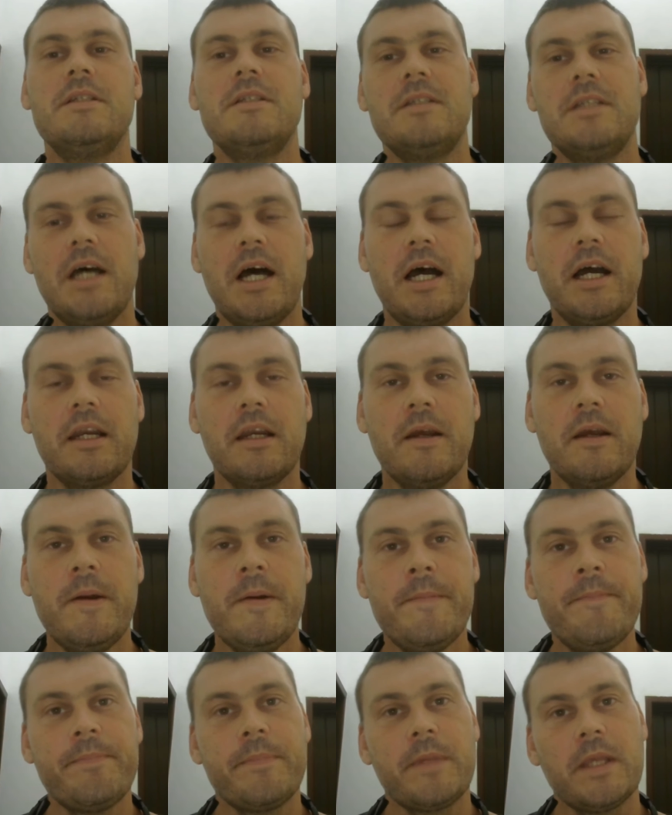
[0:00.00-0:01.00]
start
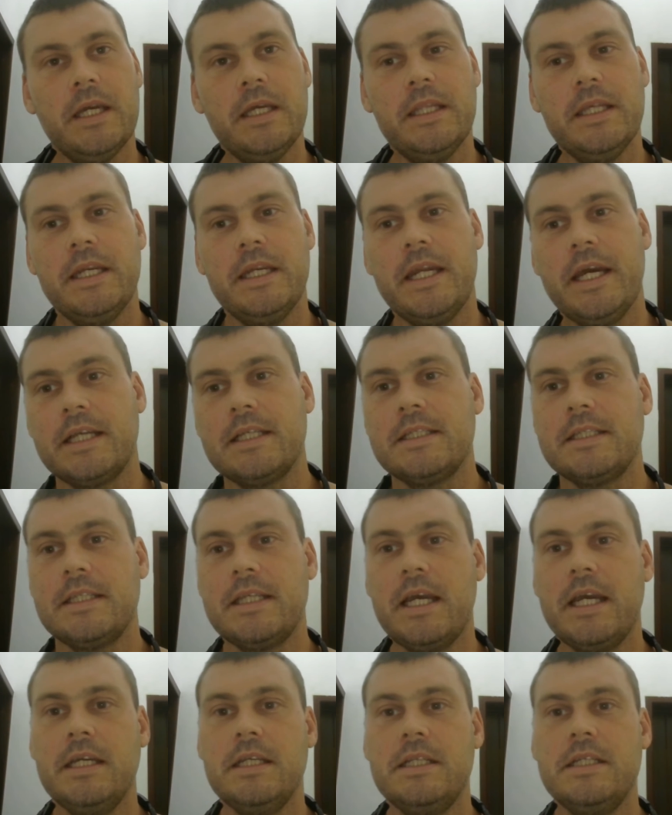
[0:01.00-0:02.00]
in the next
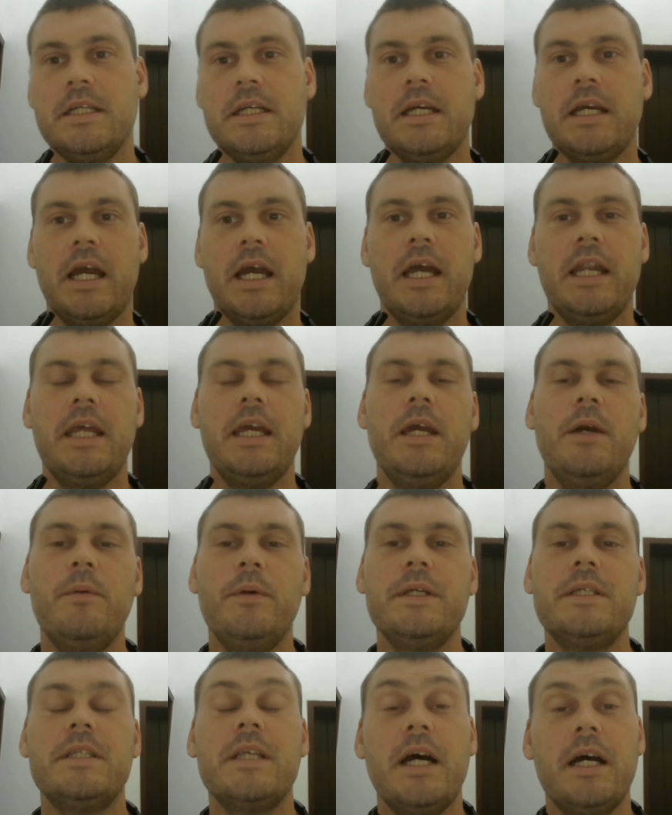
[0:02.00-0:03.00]
stage. And here we
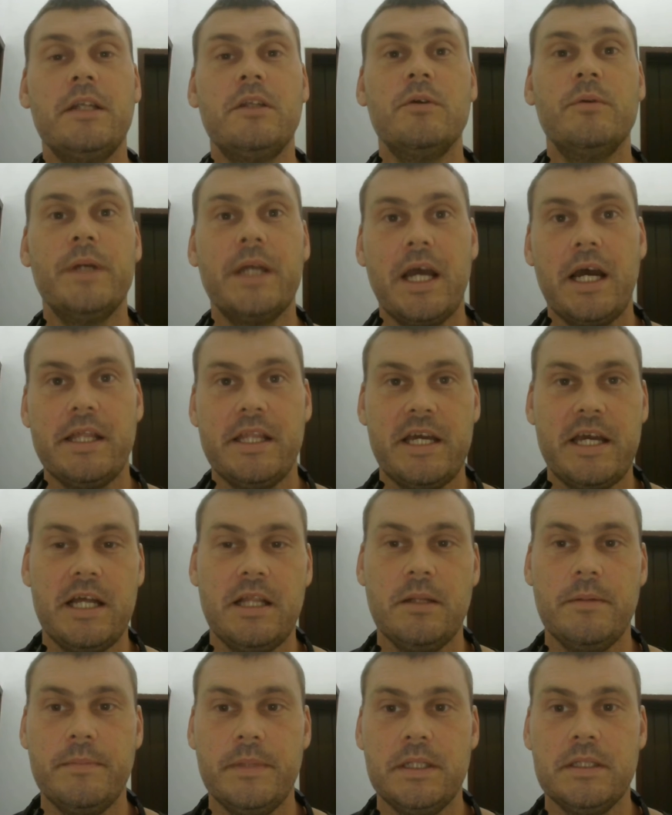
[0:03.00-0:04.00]
start doing other
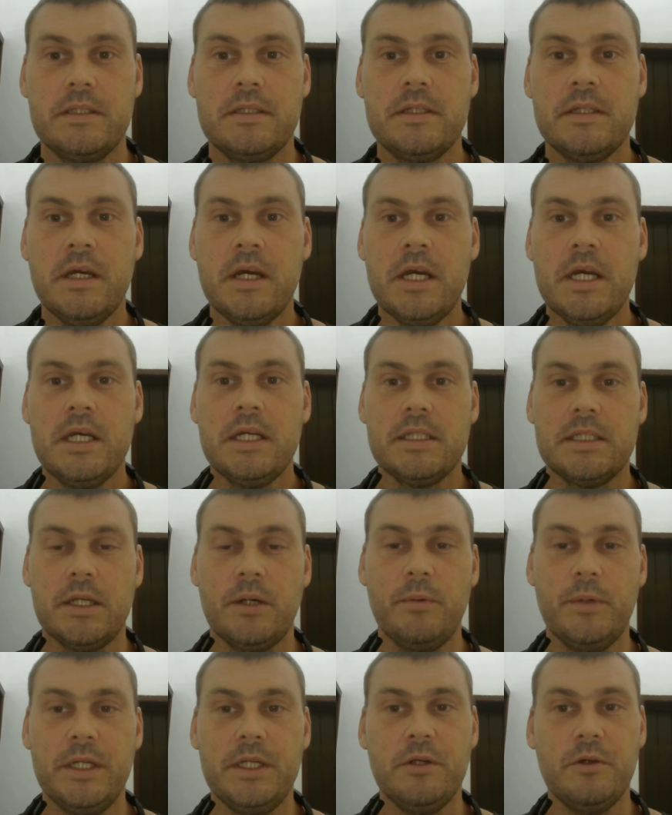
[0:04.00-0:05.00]
elements. So
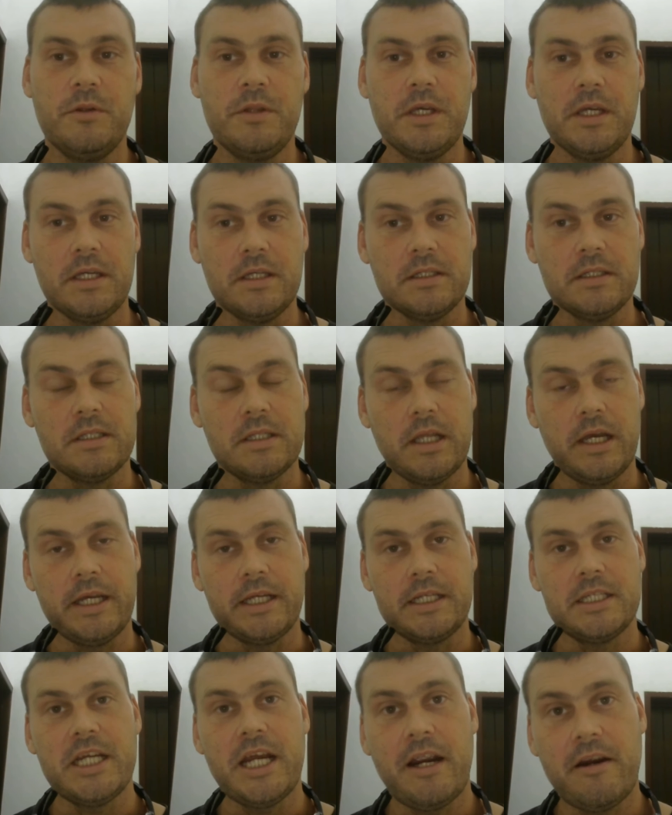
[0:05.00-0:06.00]
we do things
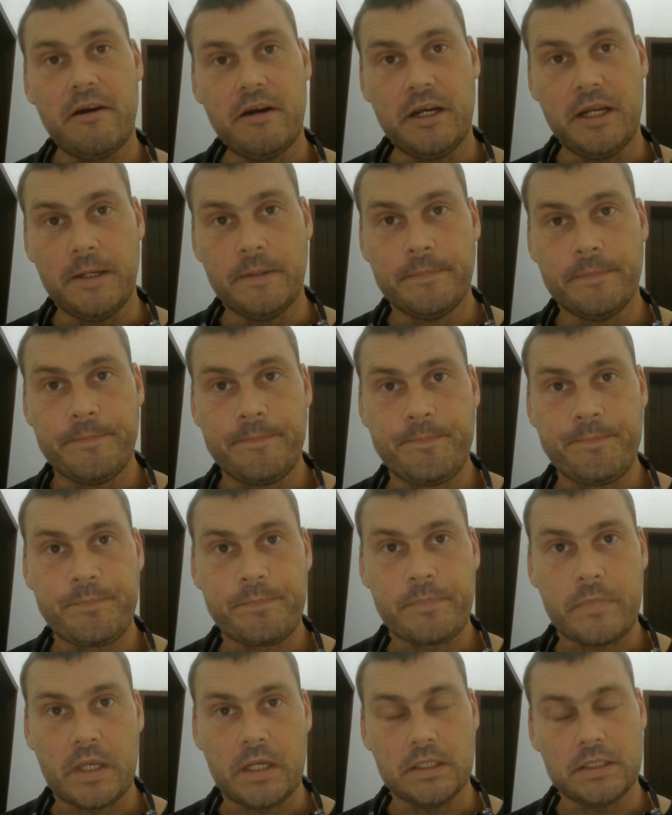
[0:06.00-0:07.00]
like charity.
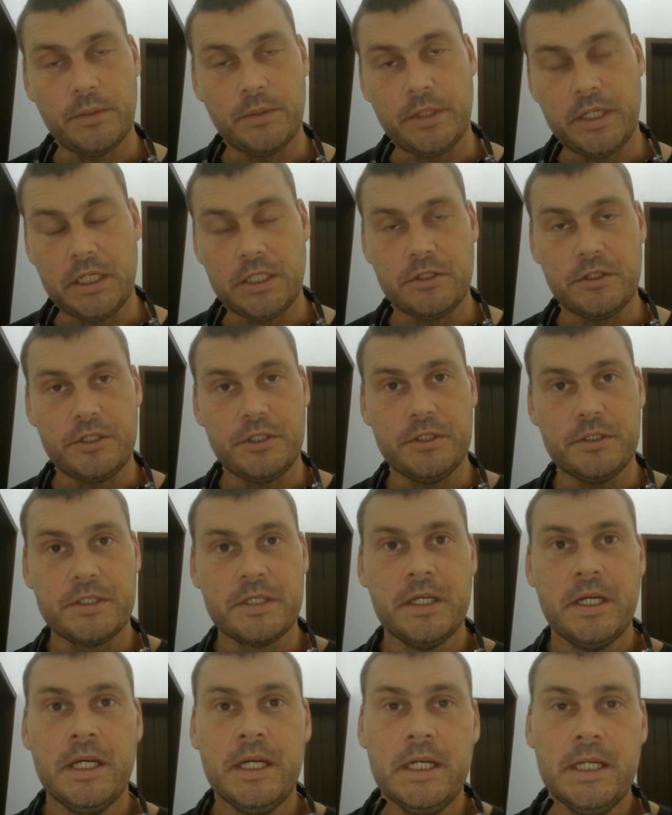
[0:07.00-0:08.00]
So we introduce
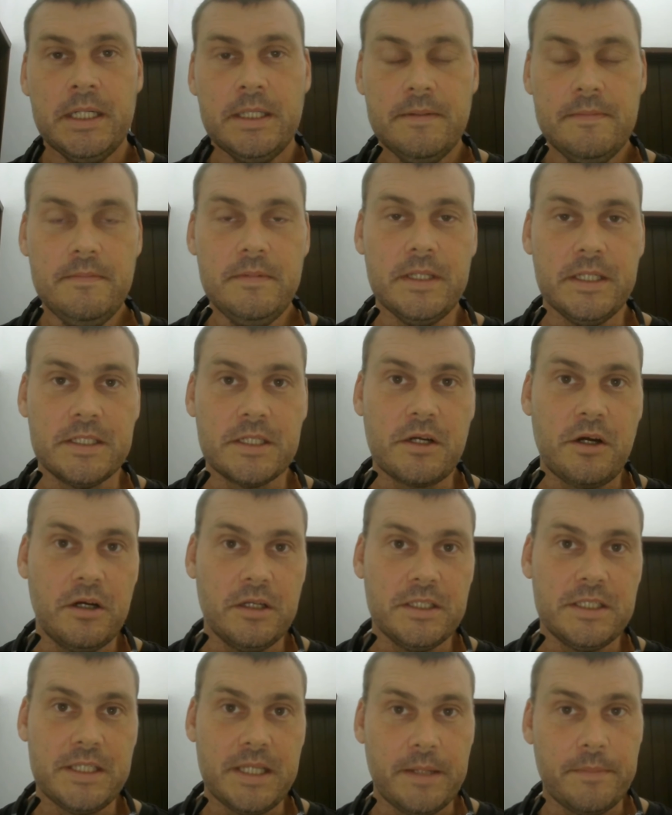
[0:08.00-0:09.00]
this
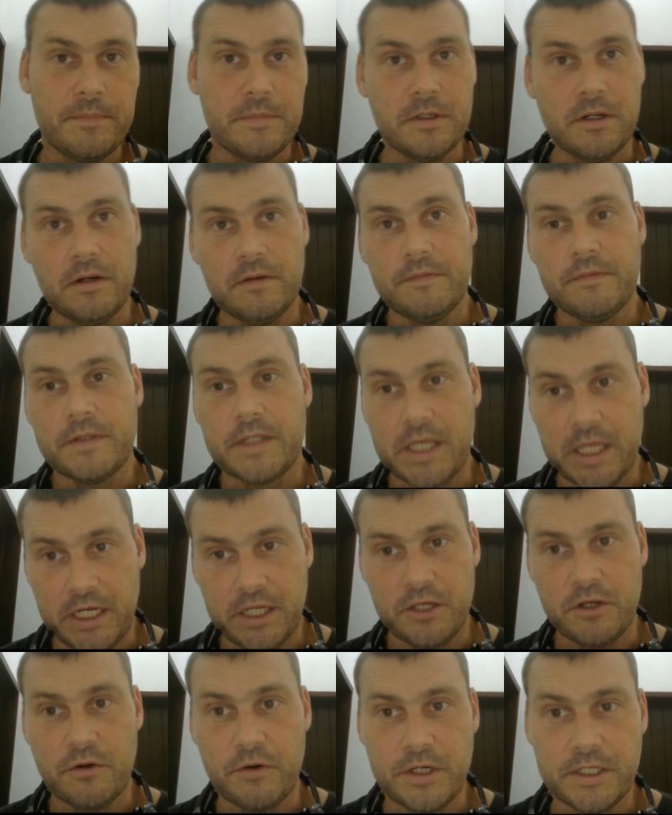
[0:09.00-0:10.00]
concept of
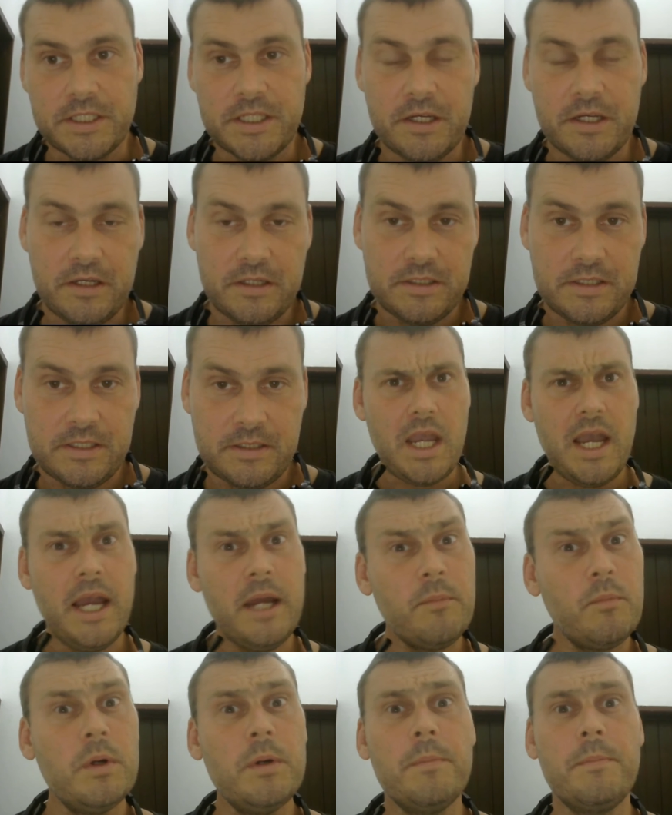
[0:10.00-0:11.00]
getting your returns,
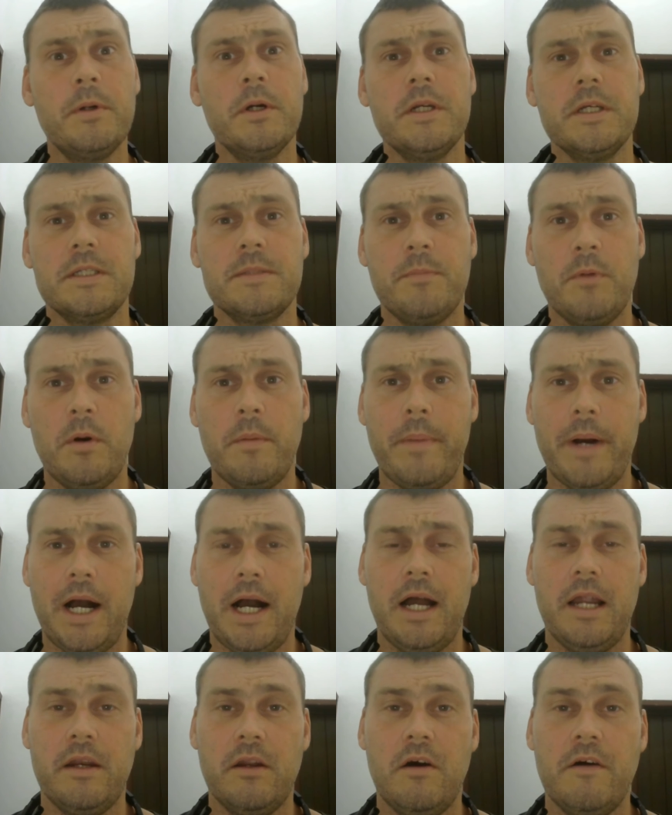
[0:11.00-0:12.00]
and we'll put a small
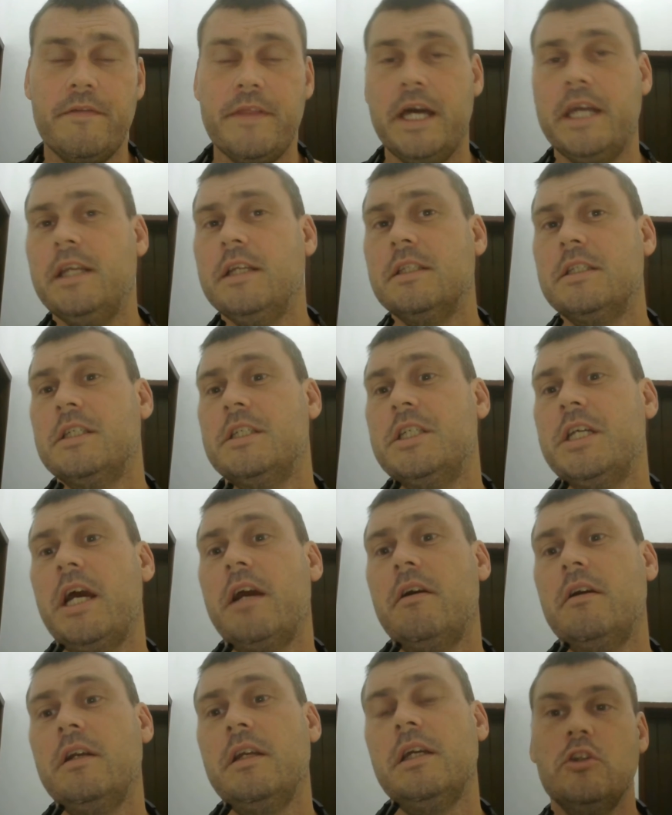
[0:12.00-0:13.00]
part of that into
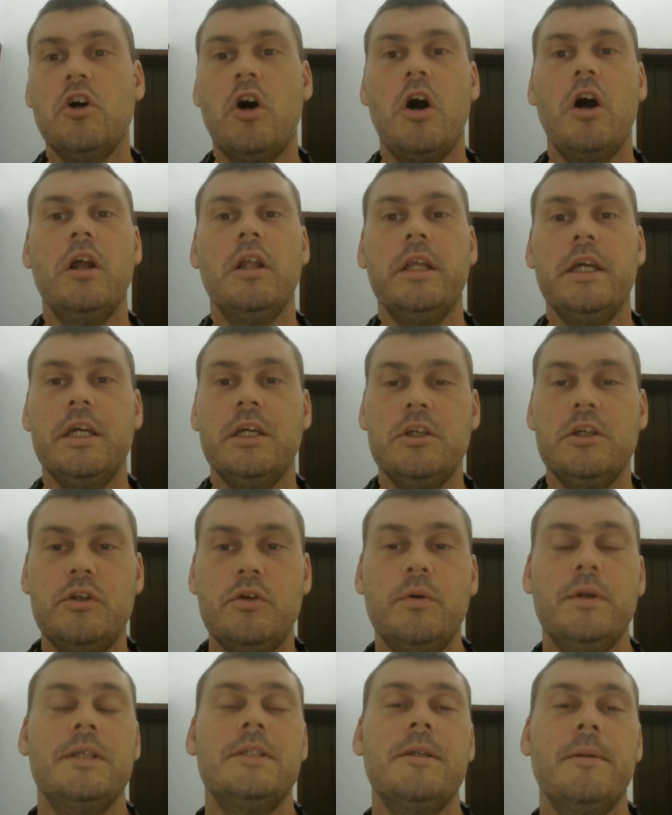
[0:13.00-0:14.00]
charity. Not only are you
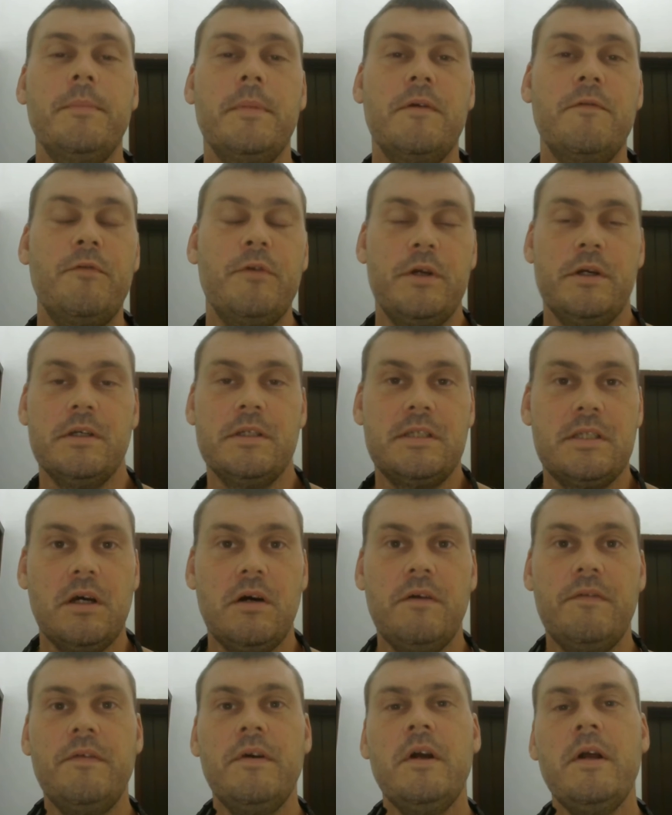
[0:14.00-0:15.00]
doing something for
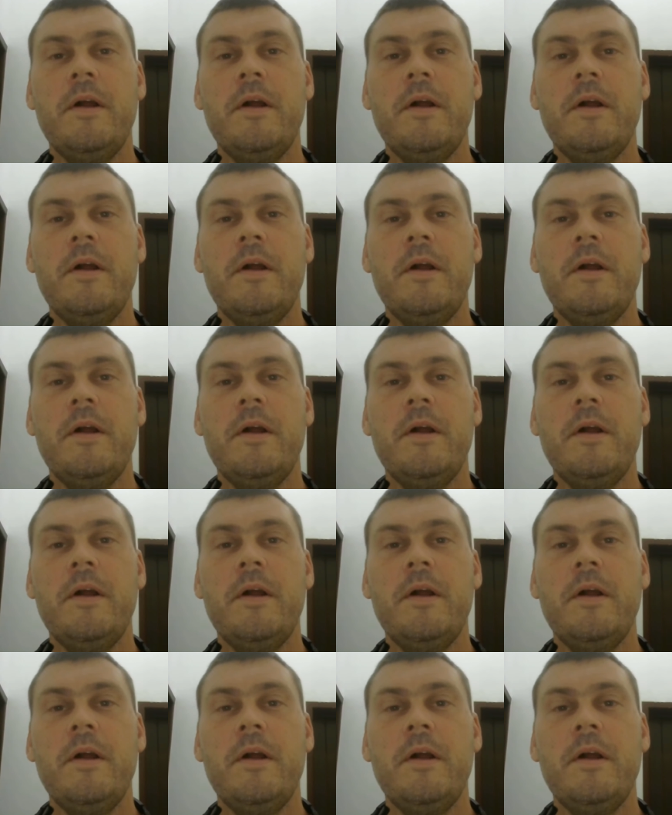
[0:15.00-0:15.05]
yourself,